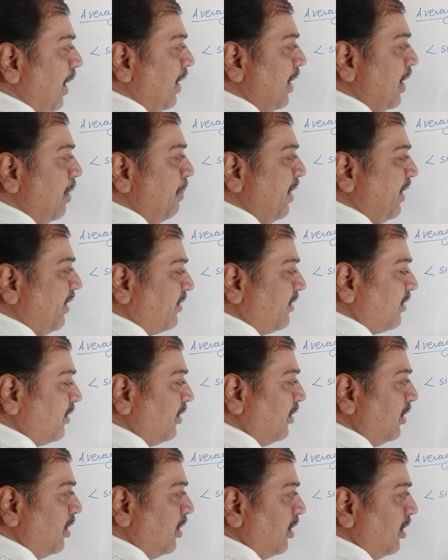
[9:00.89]
Limits.
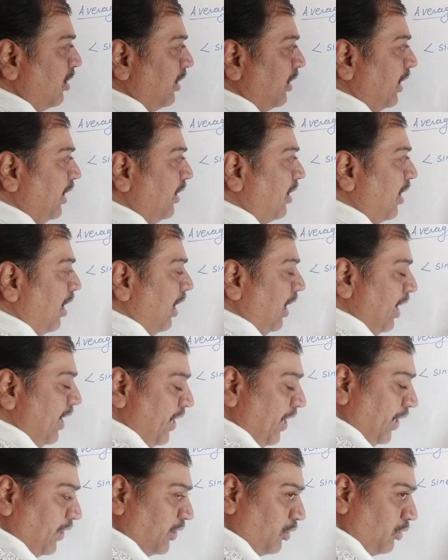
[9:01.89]
Theta,
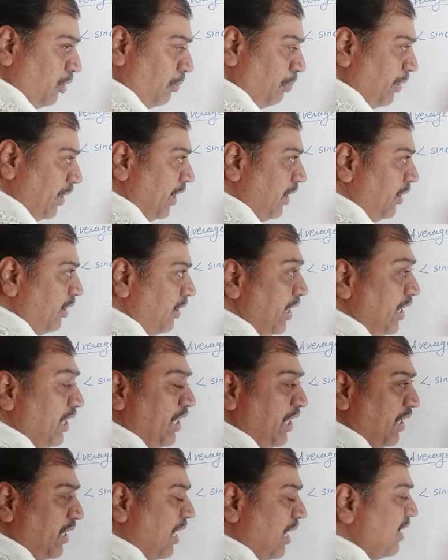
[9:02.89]
integration of d
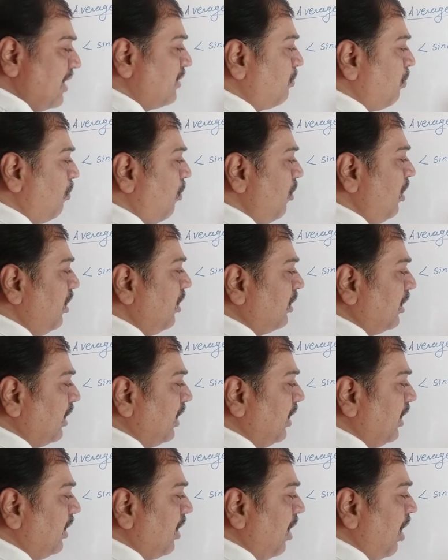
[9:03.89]
theta is what?
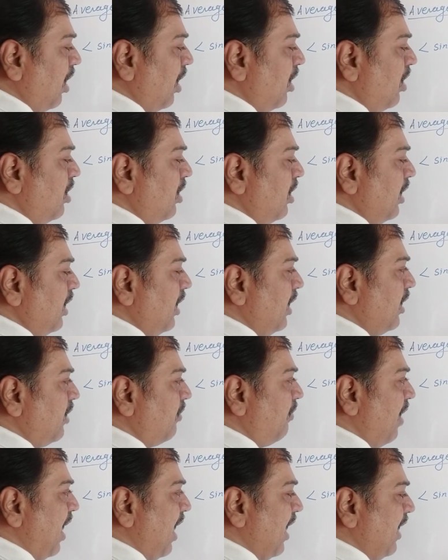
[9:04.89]
Theta. It
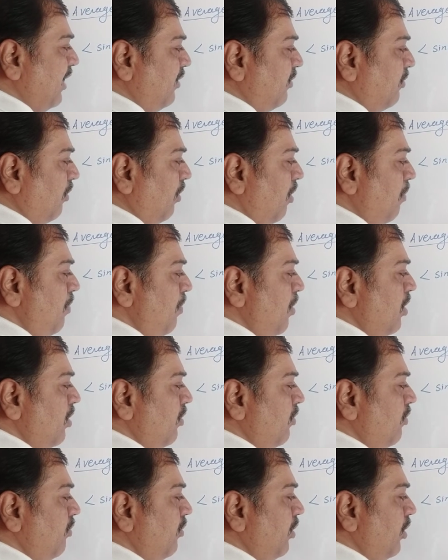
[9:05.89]
varies from
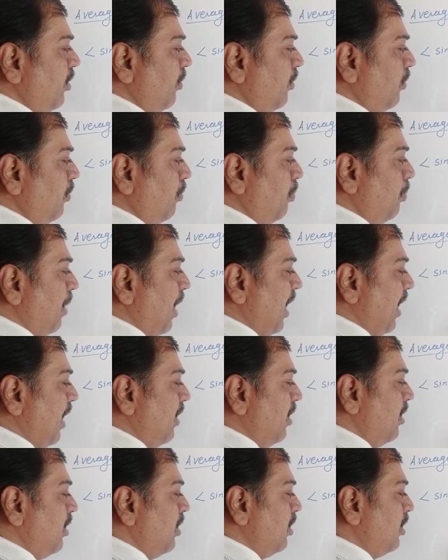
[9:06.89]
0 to pi.
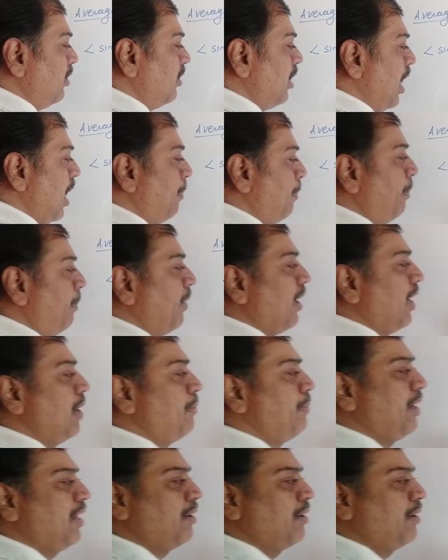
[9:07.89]
The upper limit